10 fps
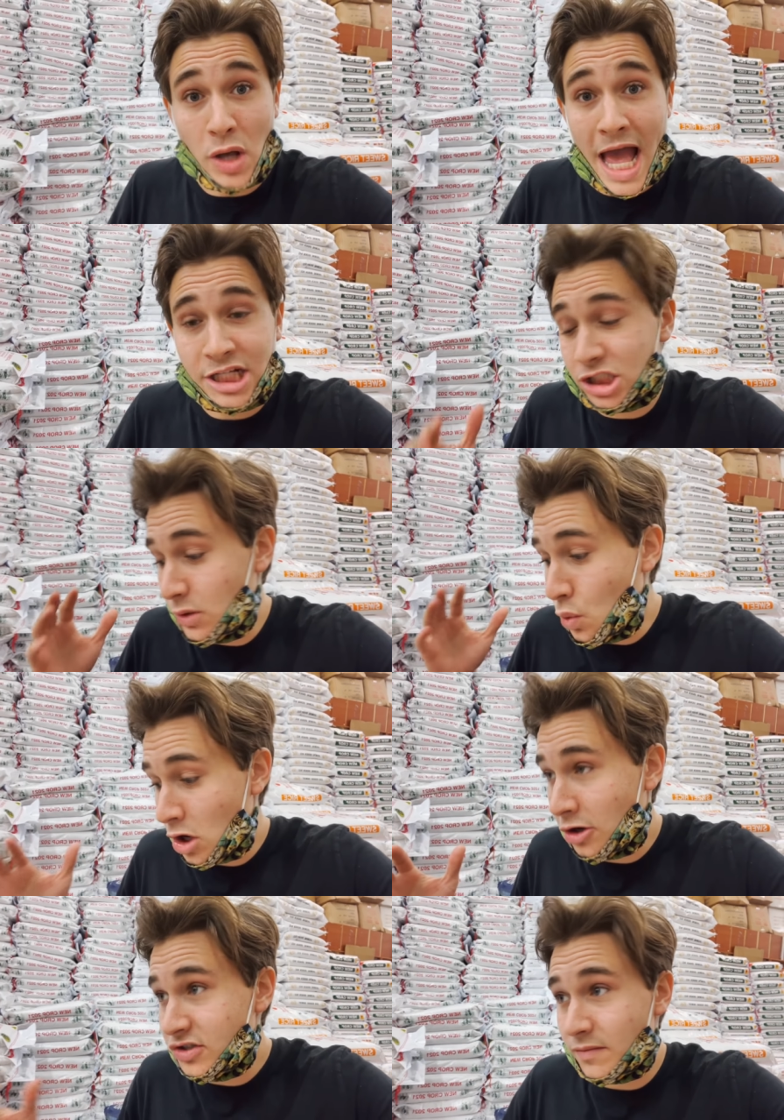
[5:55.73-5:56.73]
actually
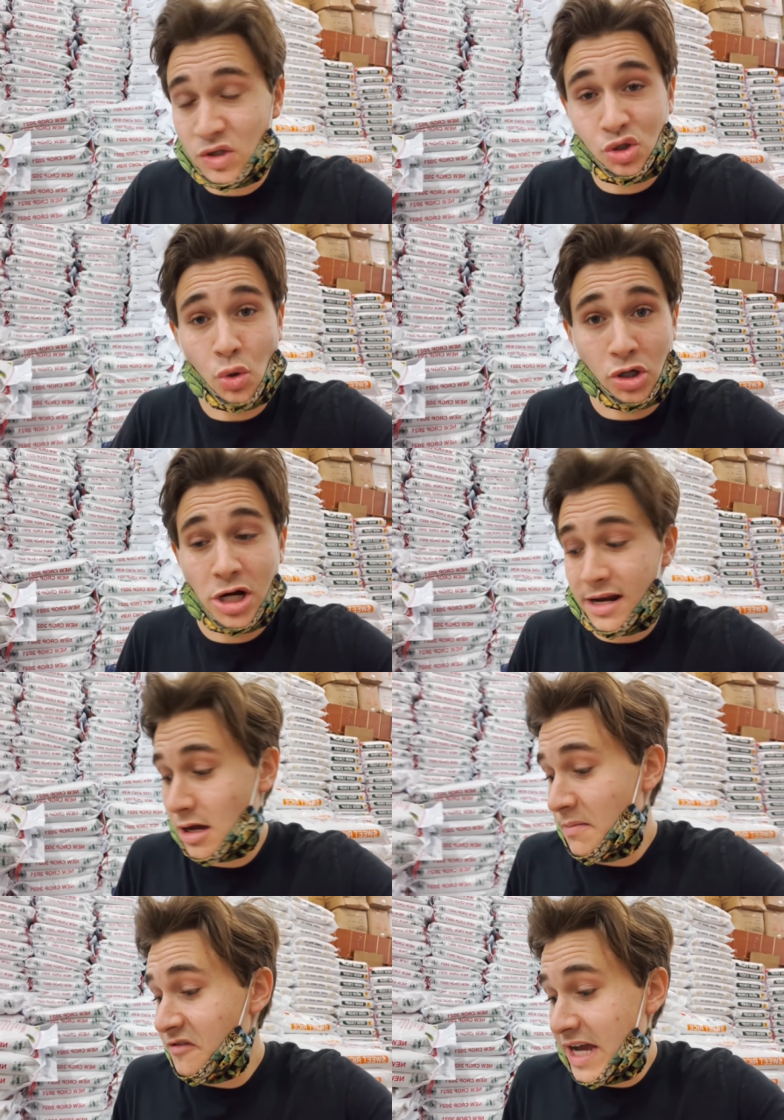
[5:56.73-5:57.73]
workers from the store trying to
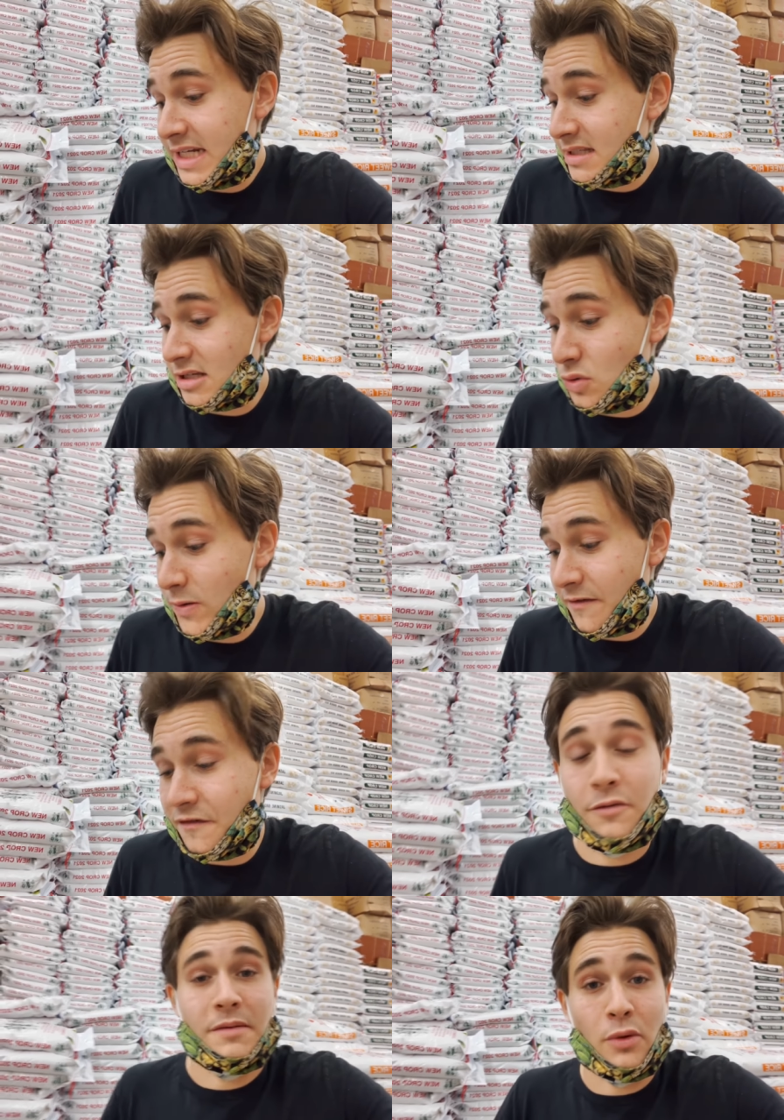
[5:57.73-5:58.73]
come find us because we were
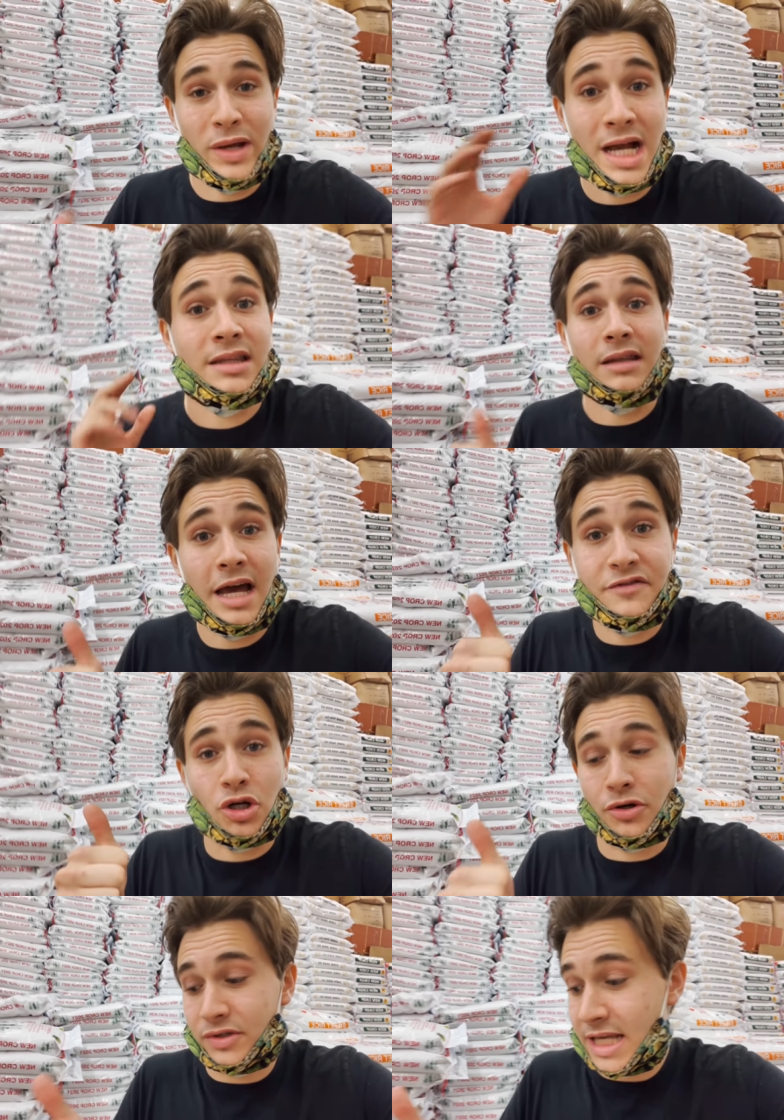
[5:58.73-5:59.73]
filming, but we got the live
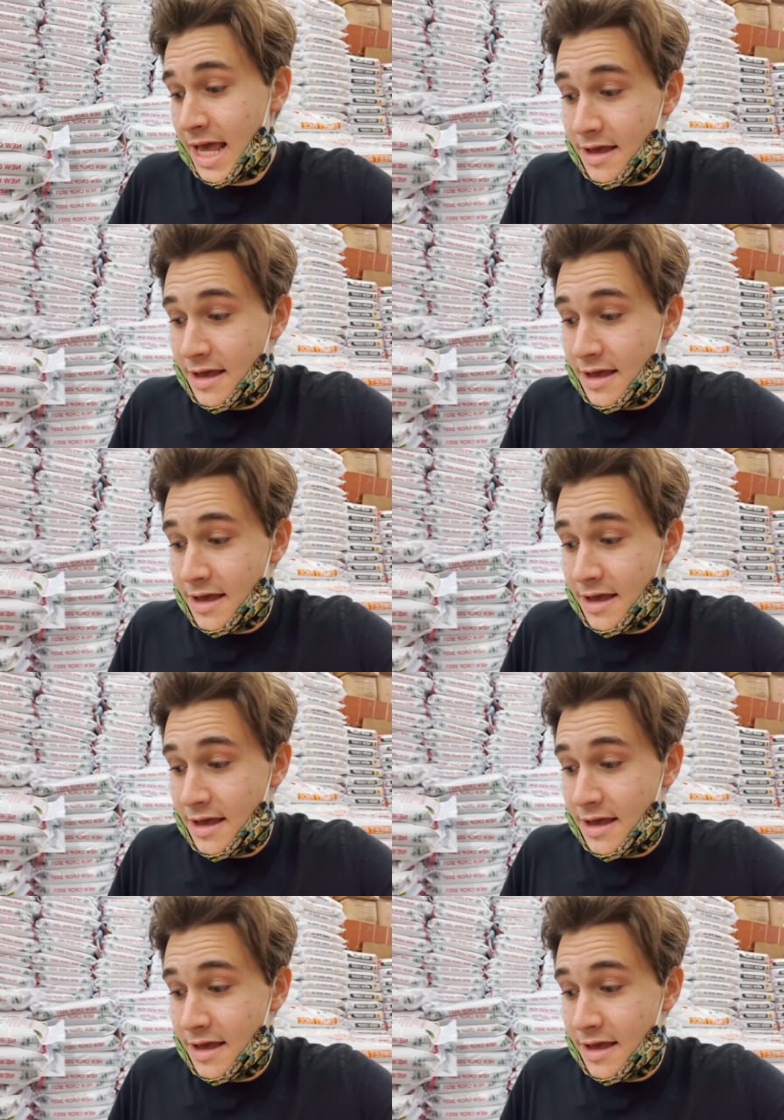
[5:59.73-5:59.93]
turtles.